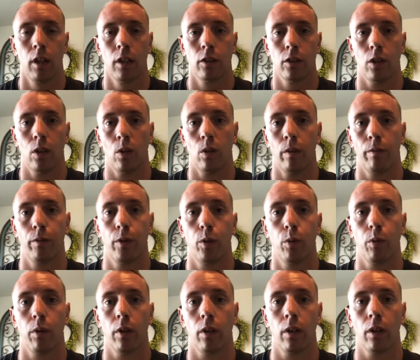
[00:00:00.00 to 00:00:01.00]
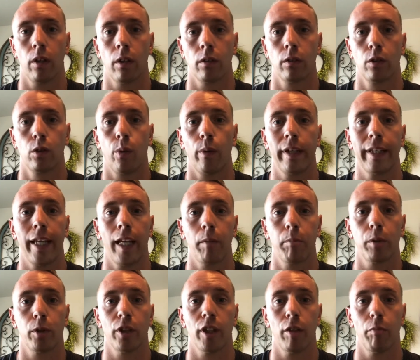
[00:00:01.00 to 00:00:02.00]
So if you were
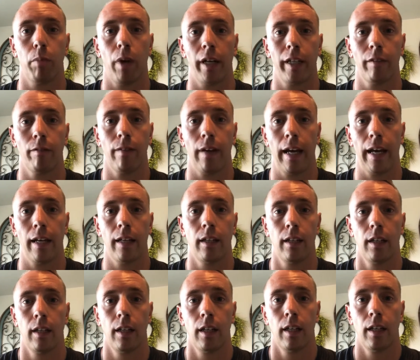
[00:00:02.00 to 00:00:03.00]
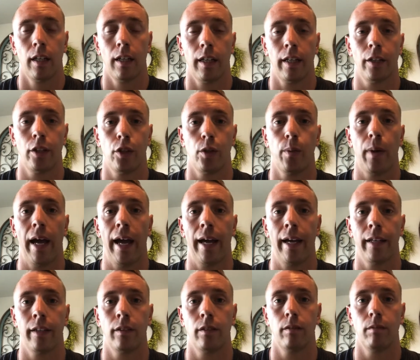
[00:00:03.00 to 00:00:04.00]
28% body fat and you
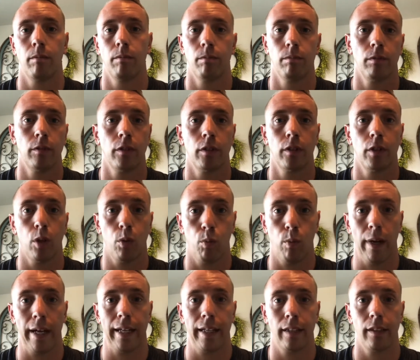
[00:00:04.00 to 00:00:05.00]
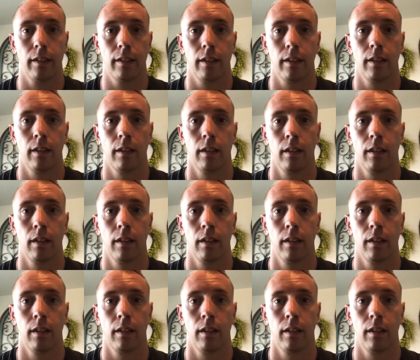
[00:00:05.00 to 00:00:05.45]
had to wait,